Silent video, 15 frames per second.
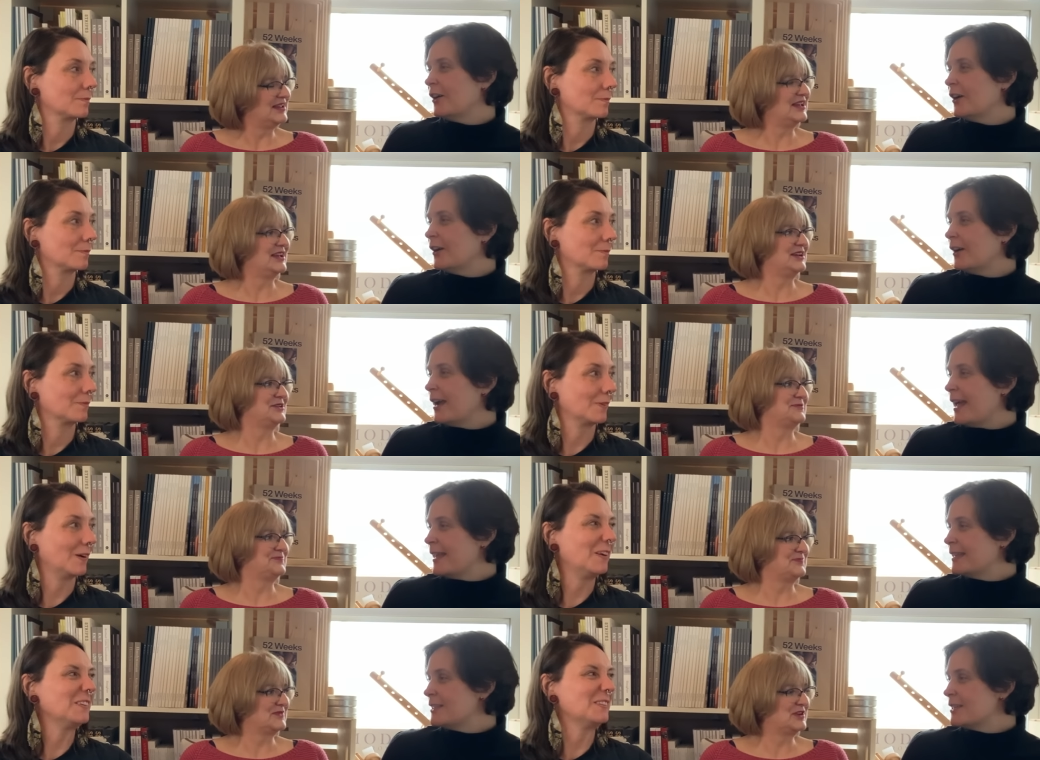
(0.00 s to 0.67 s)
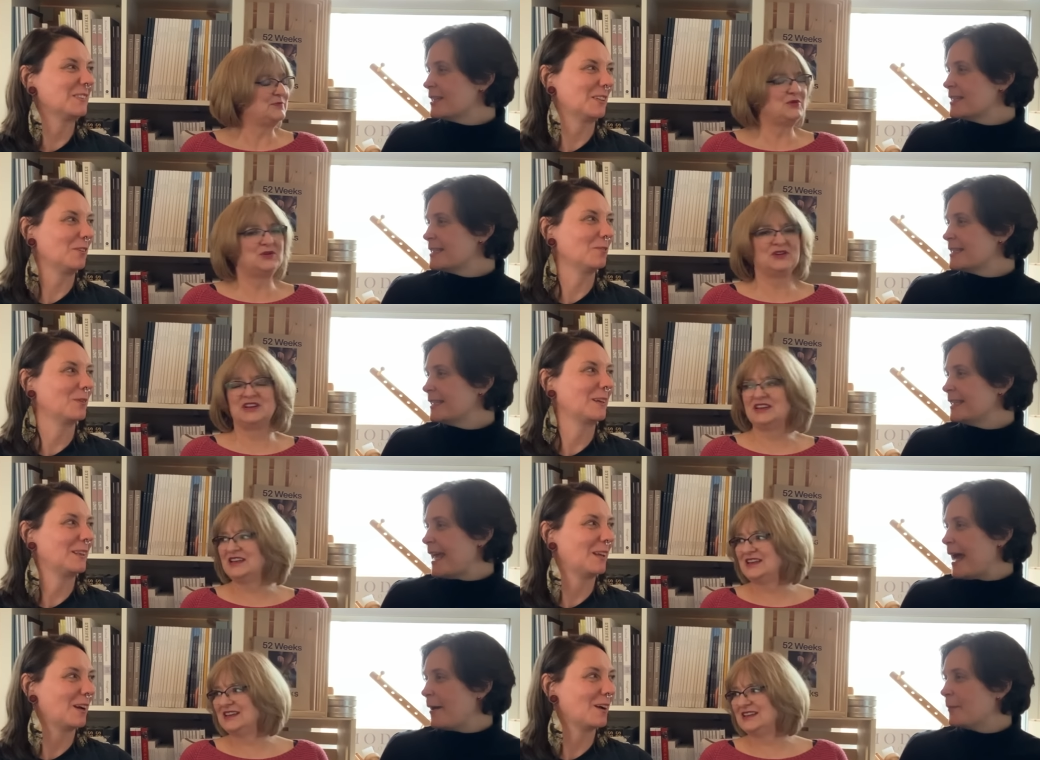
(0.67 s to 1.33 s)
Speaker 1: yeah, and just
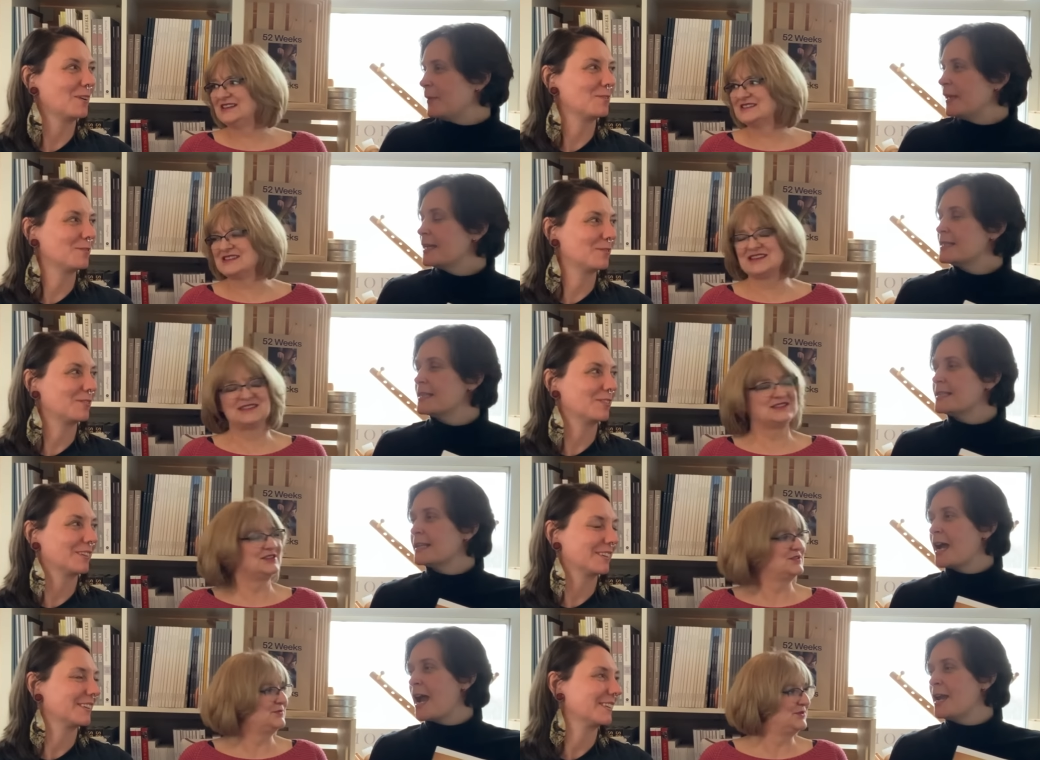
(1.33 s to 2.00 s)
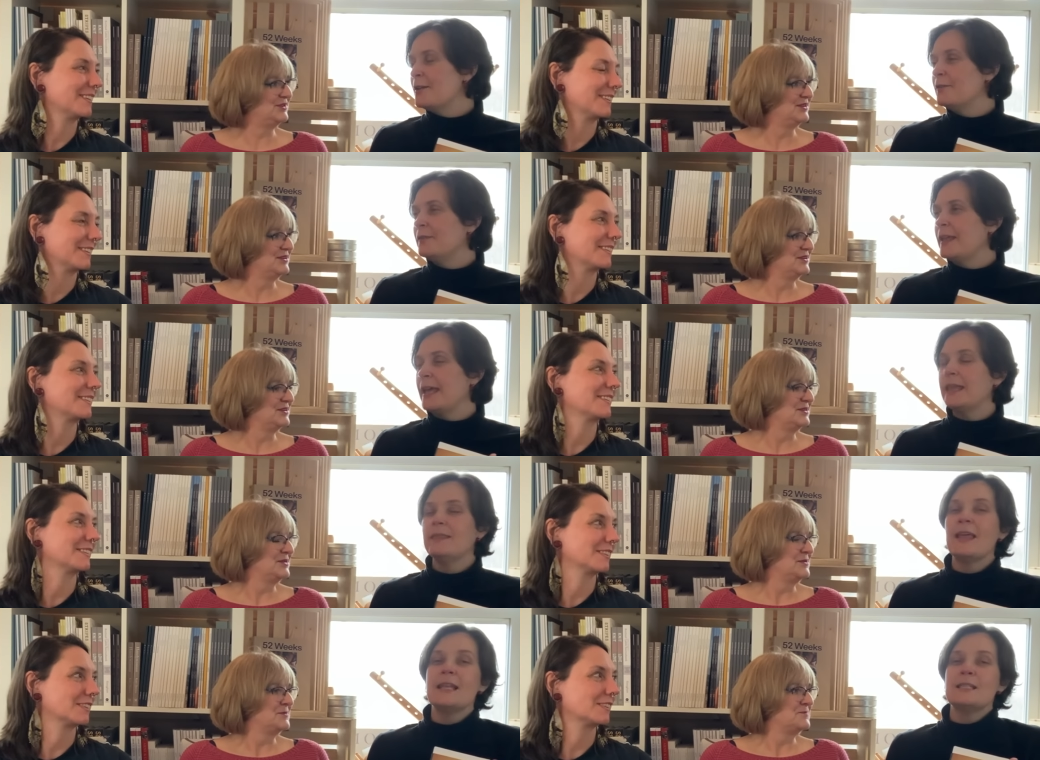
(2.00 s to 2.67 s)
community, yeah, because it's kind of
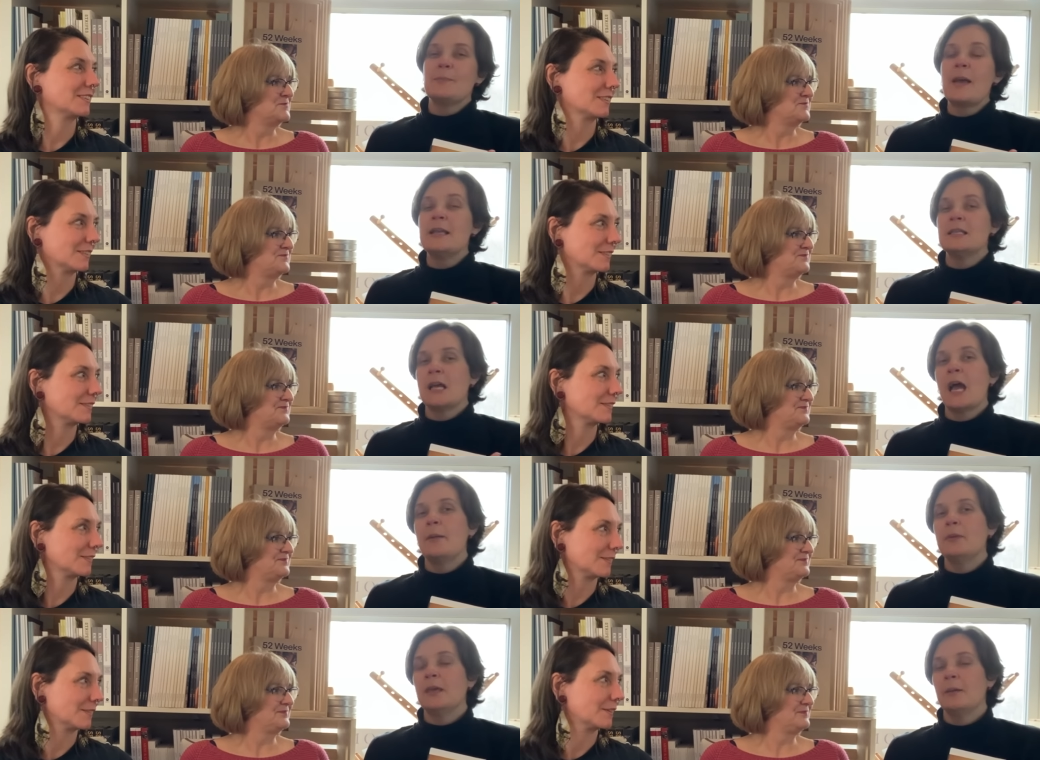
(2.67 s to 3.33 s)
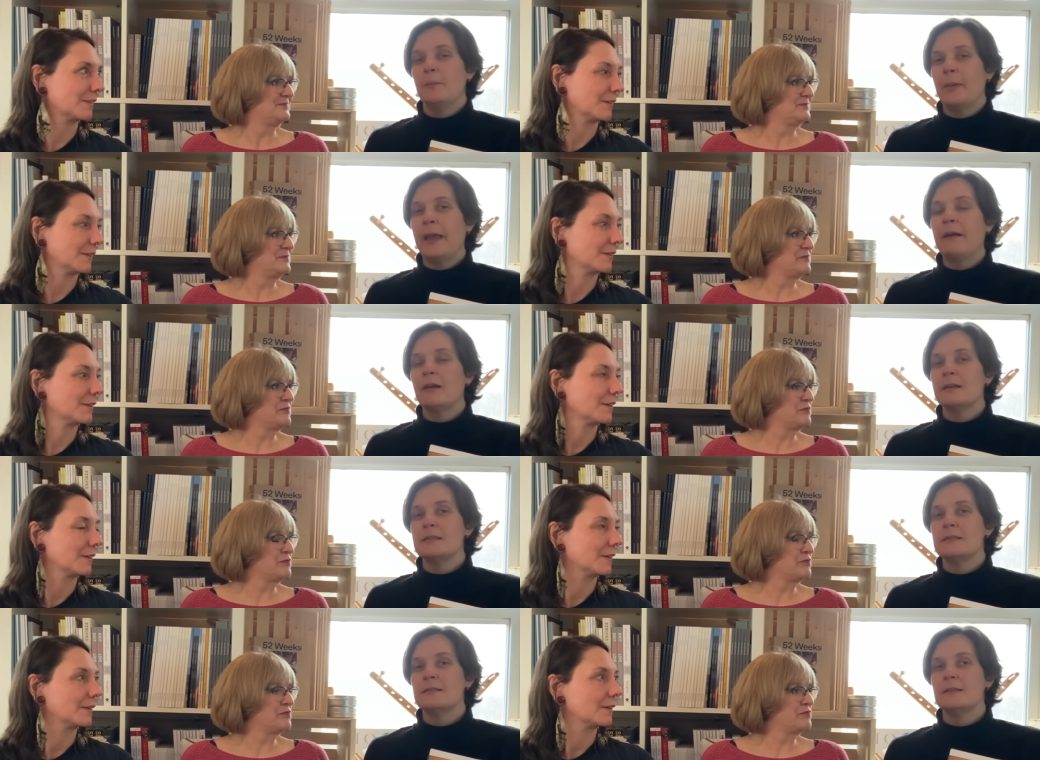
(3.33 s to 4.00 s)
they they spend time
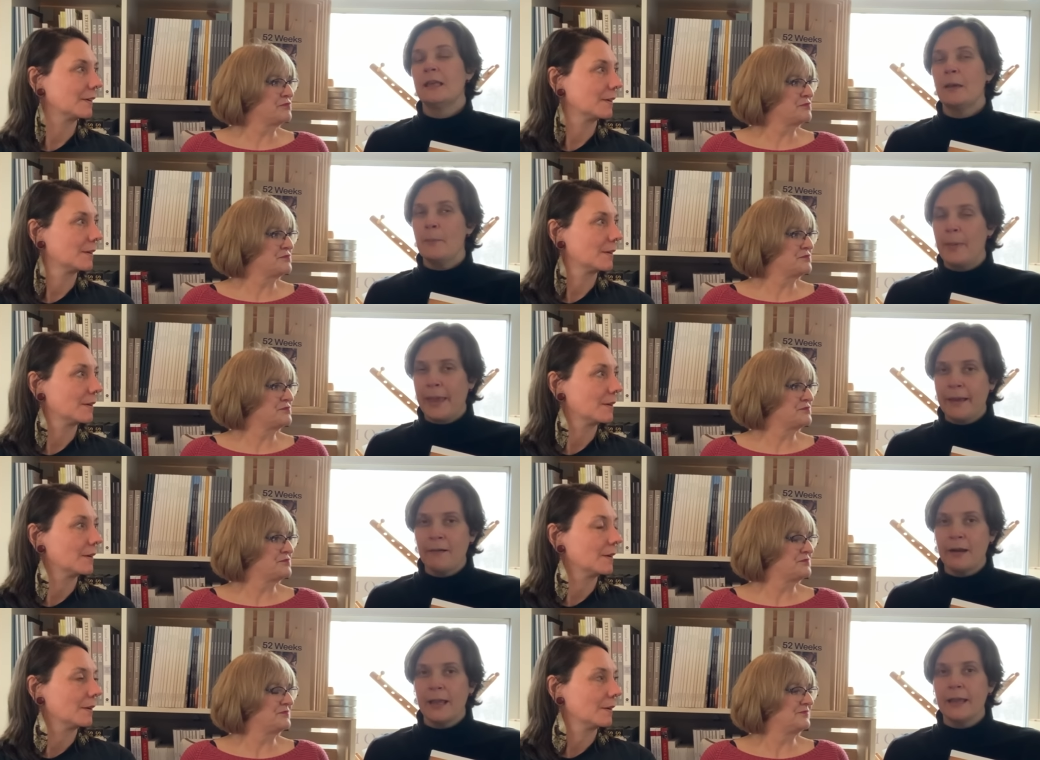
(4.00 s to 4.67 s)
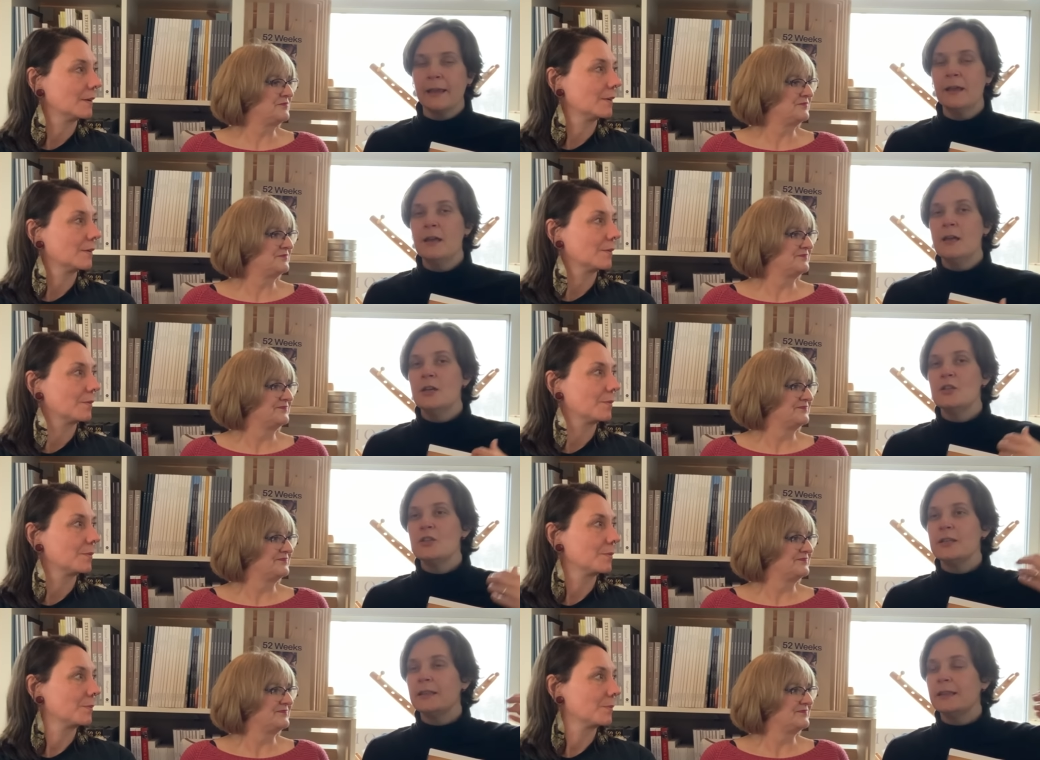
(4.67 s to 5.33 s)
comparis, comparing. She